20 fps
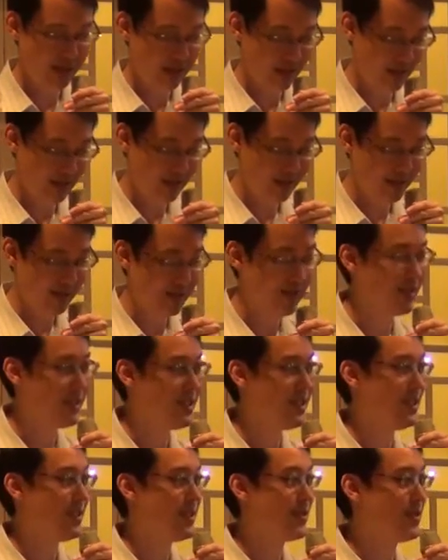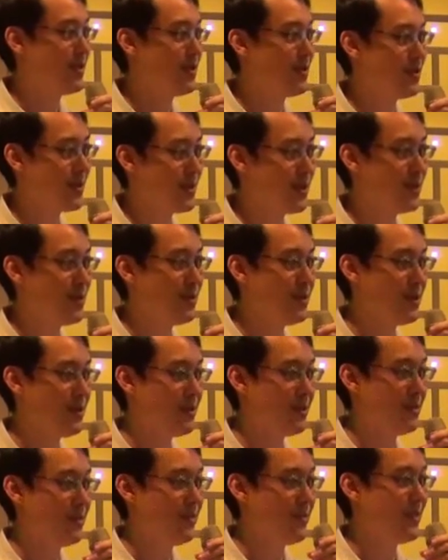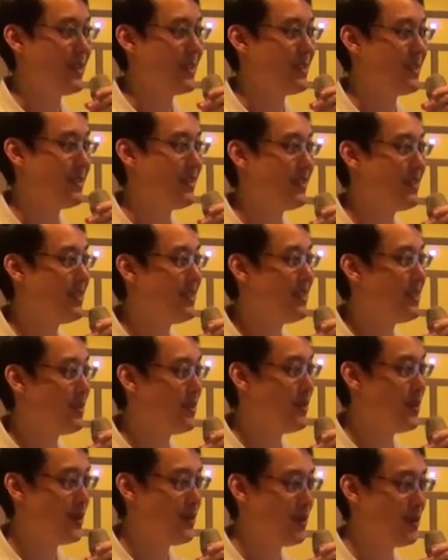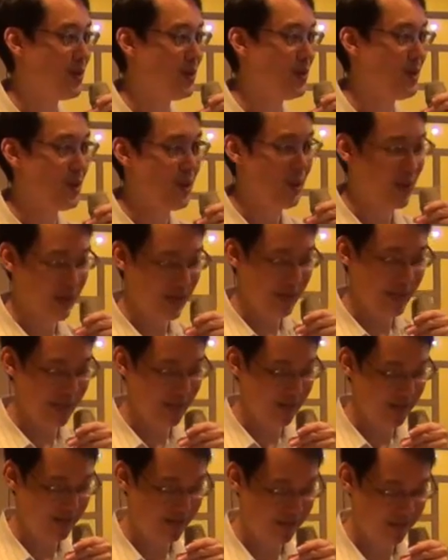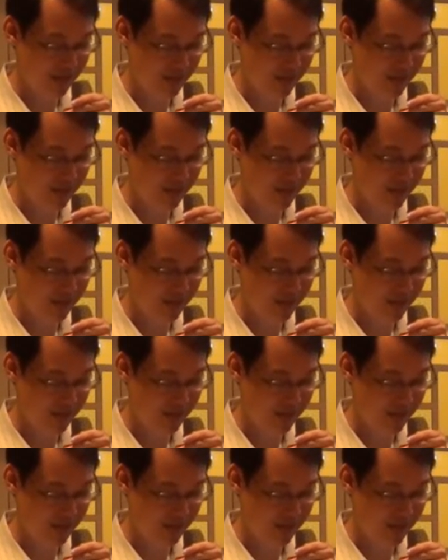He Qin or not, or should we go and fight the Xiongnu? What do you all think?